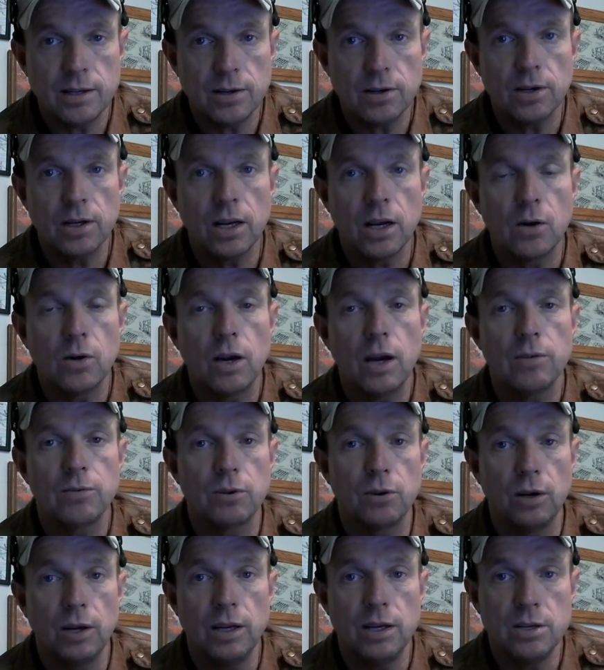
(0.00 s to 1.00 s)
They're going to go
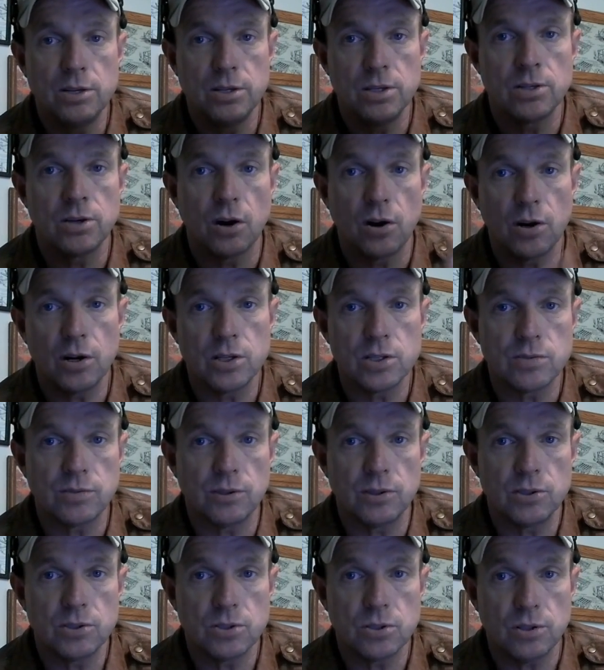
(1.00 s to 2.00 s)
after easy targets
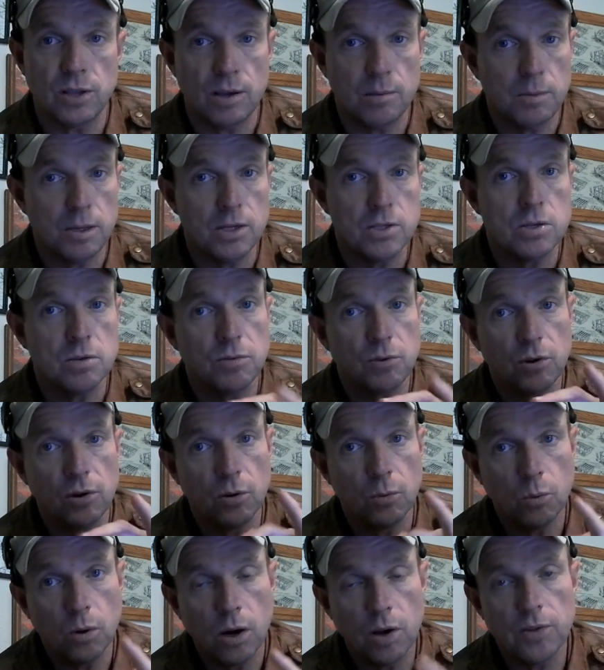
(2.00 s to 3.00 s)
first. So that means if you're
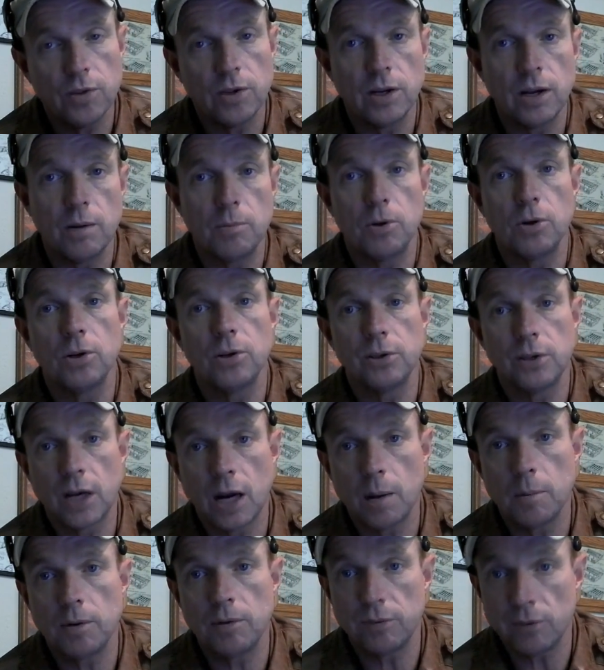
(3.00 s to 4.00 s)
in a wealthy neighborhood, they're
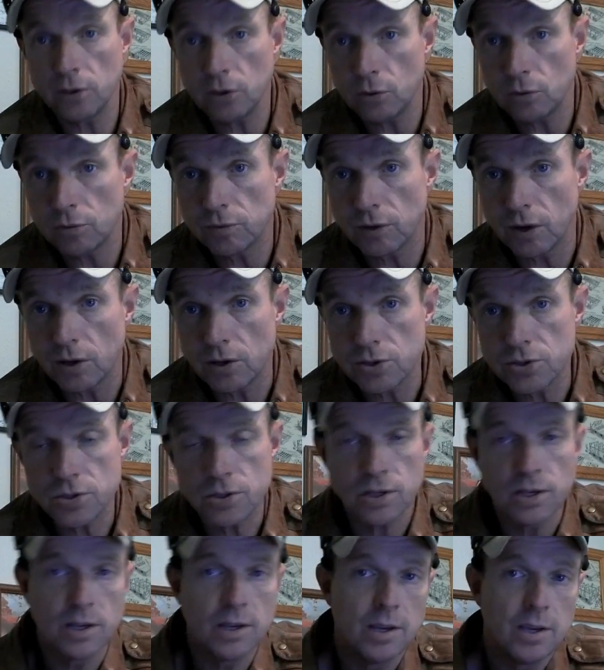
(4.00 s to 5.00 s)
coming for you
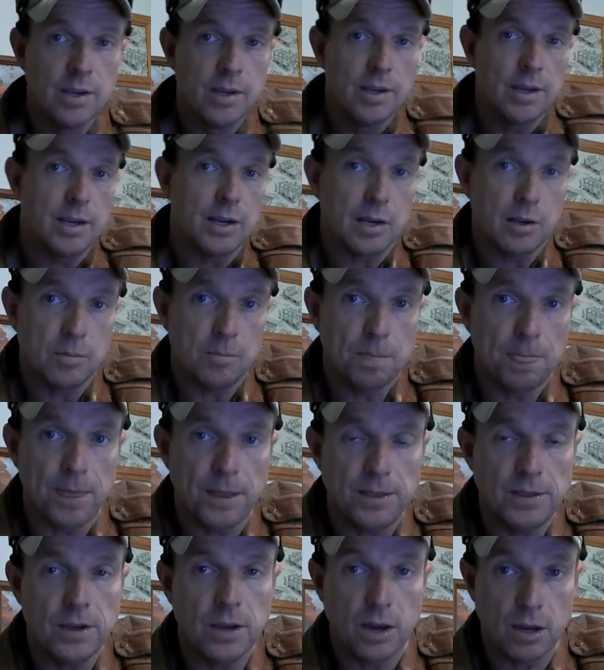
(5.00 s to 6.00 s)
first,
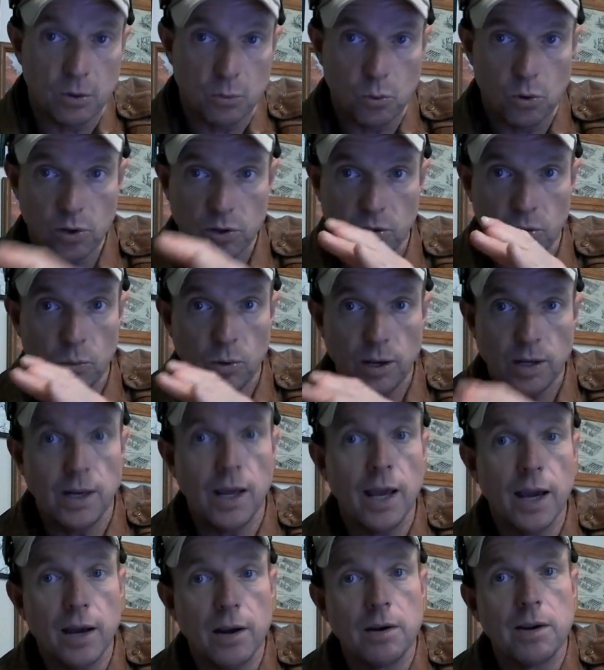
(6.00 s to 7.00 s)
and they're going to work their way
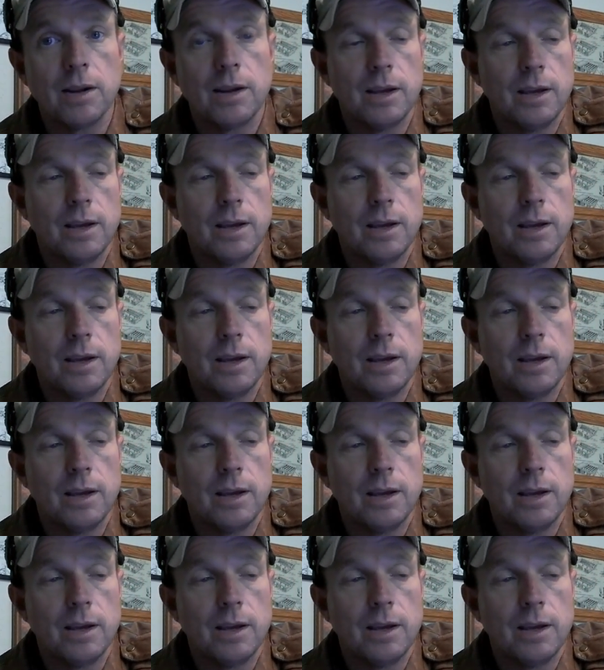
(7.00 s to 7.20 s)
down.